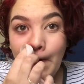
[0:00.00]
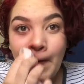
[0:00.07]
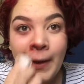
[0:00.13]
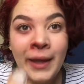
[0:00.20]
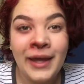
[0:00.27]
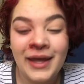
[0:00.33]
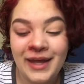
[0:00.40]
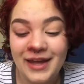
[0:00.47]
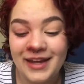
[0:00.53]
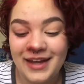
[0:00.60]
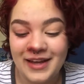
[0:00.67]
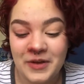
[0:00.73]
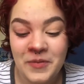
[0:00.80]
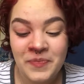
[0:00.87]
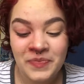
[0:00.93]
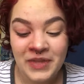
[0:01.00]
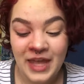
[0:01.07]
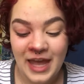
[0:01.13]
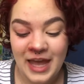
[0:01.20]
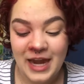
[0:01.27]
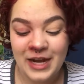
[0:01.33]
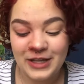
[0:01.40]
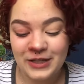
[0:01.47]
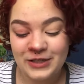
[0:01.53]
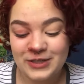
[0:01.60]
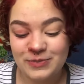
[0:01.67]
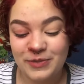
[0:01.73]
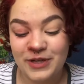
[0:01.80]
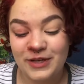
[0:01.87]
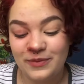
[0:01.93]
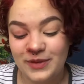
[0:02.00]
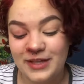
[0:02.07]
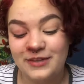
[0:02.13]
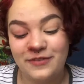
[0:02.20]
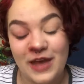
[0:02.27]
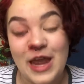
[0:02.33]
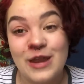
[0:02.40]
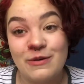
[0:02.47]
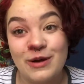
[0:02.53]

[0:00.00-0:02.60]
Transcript: And it looks pretty weird if anyone walks in on you.